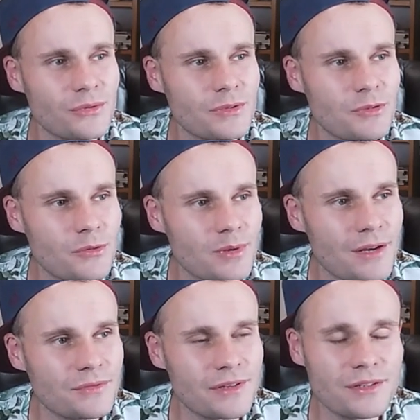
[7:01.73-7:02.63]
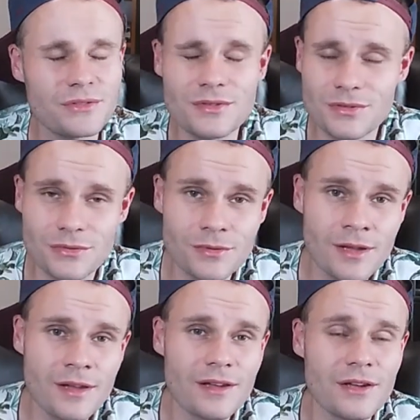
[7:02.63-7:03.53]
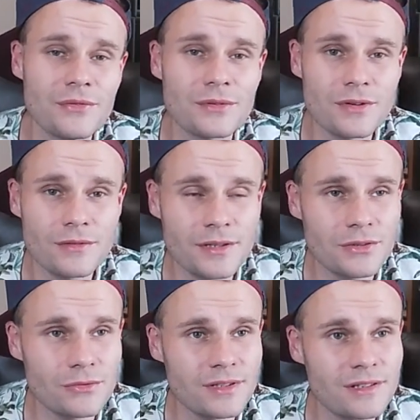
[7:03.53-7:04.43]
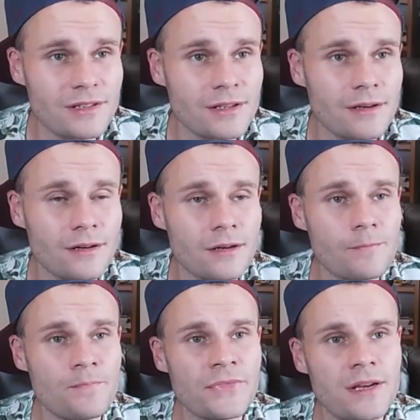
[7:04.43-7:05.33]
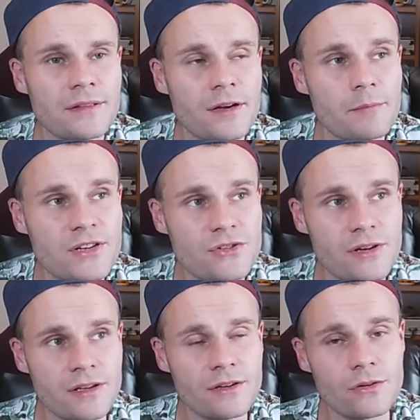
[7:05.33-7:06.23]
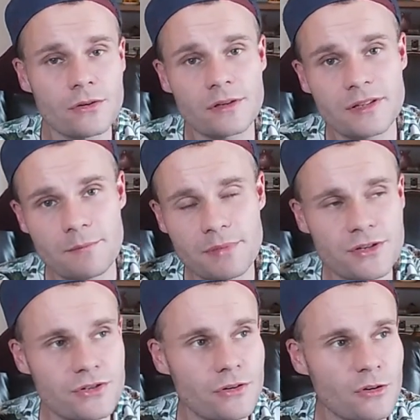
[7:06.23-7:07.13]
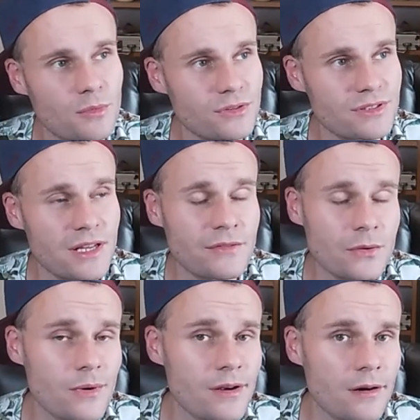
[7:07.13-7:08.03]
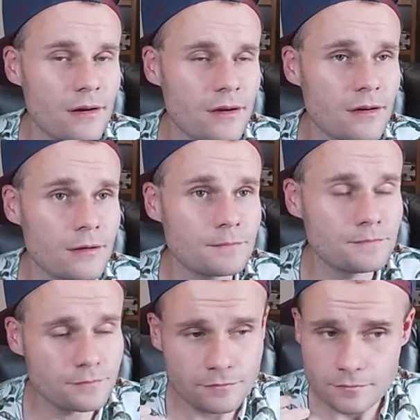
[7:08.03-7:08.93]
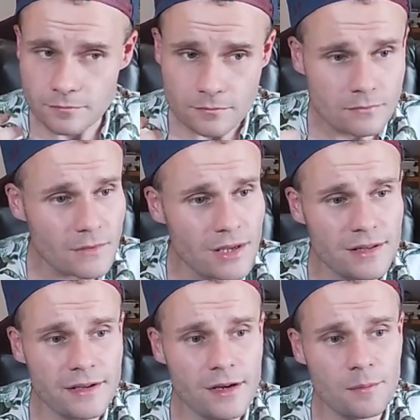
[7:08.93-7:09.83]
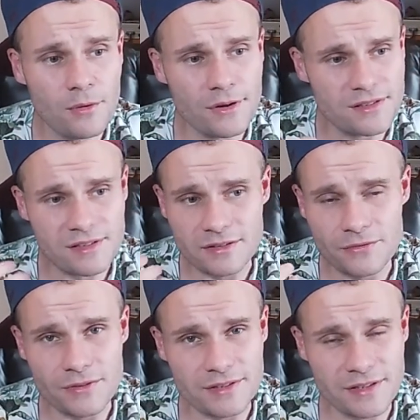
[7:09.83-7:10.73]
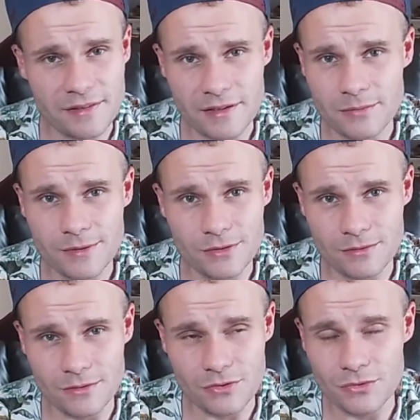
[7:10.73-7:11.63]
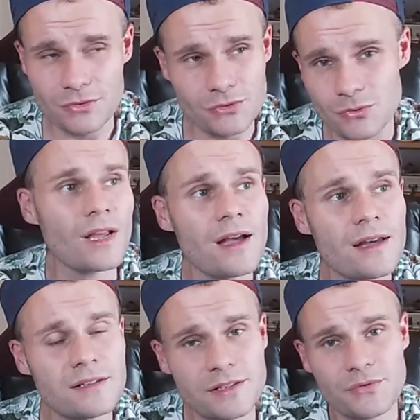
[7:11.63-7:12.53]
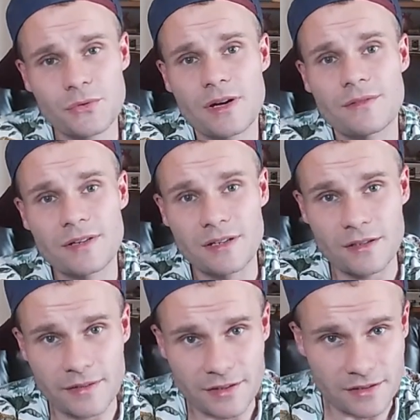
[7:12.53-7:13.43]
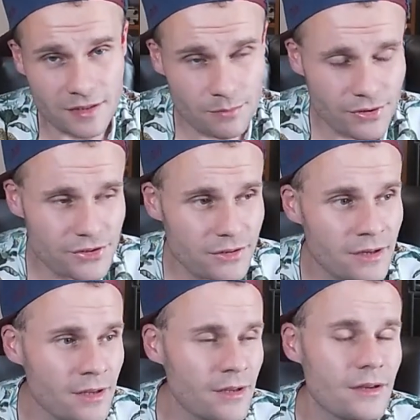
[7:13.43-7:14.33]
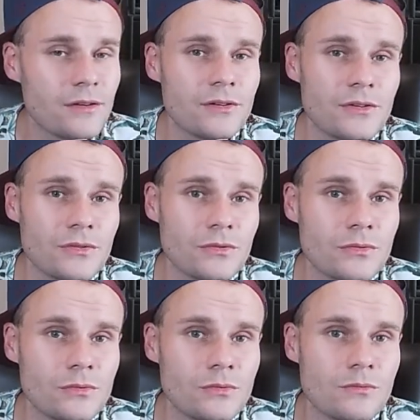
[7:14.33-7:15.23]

you will probably have to get used to if you're traveling to Italy, they are measuring your temperature almost everywhere. At the airport is like the first thing that will do to you, and if you have an elevated temperature you